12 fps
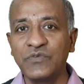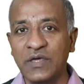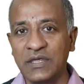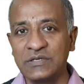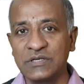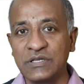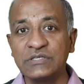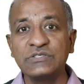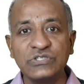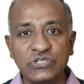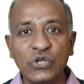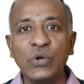variation is
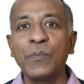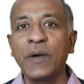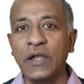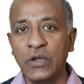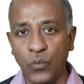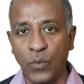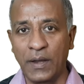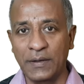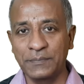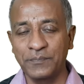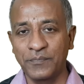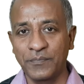0.1
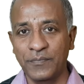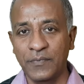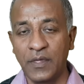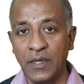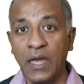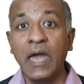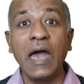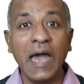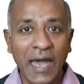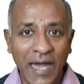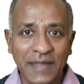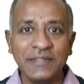
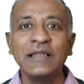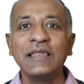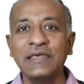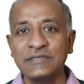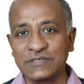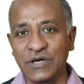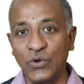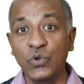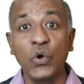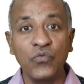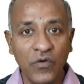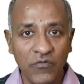and the least count
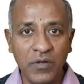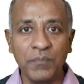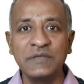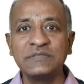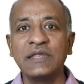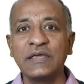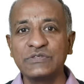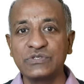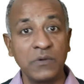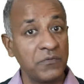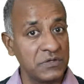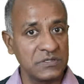of our measuring
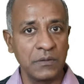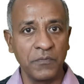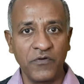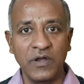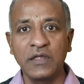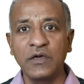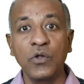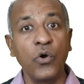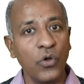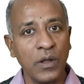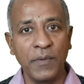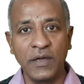instrument, which is a vernier
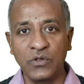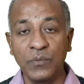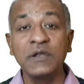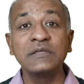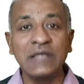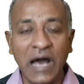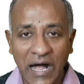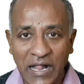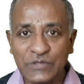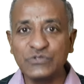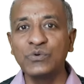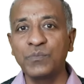or a micrometer, is
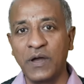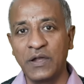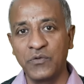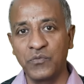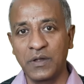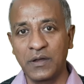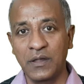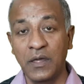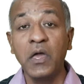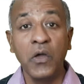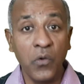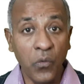also 0.1,
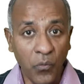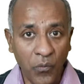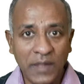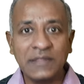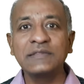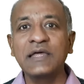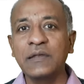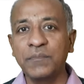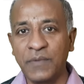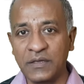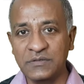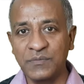whether
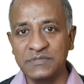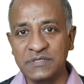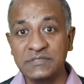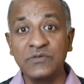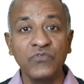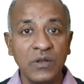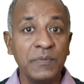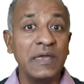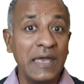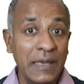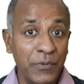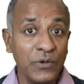that measurement system will be
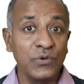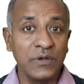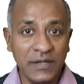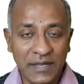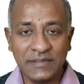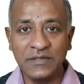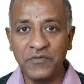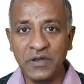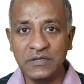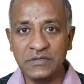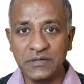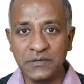able to detect the
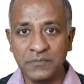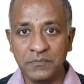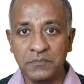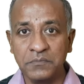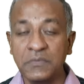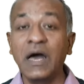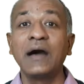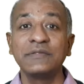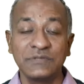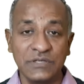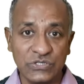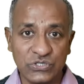variation? The
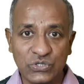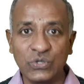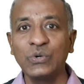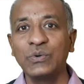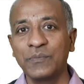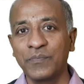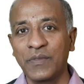answer is no.